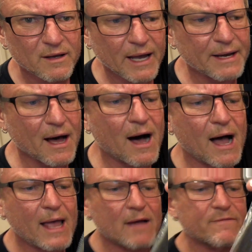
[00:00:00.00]
And
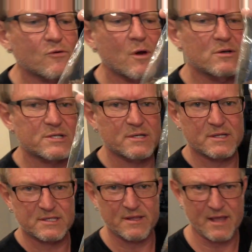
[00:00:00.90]
I have roasted
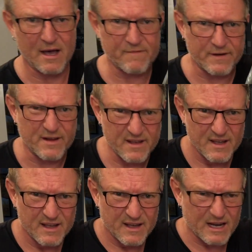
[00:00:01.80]
this in the oven
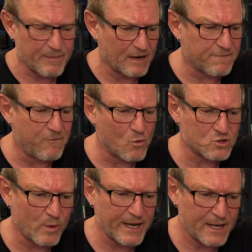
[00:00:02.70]
at about
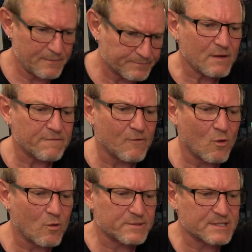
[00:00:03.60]
420
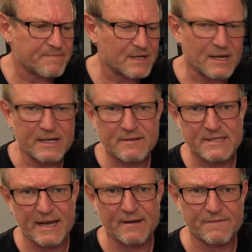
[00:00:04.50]
for something like
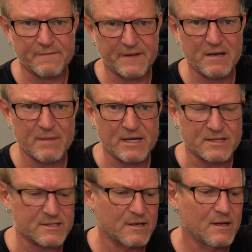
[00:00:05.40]
10-15
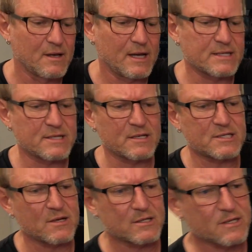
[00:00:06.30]
minutes until it
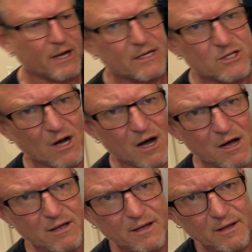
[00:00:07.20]
starts going
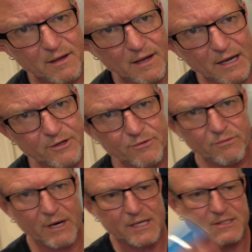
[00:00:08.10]
dark. And you
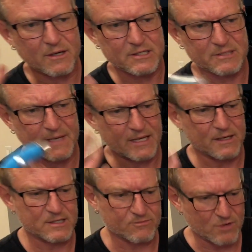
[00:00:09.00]
really start smelling it.
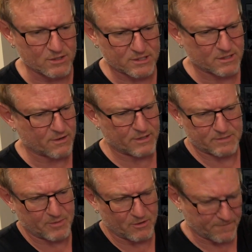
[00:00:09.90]
It's roasted curry. It's
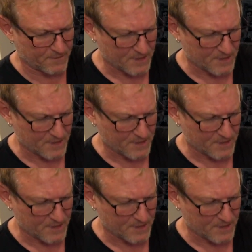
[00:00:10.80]
beautiful.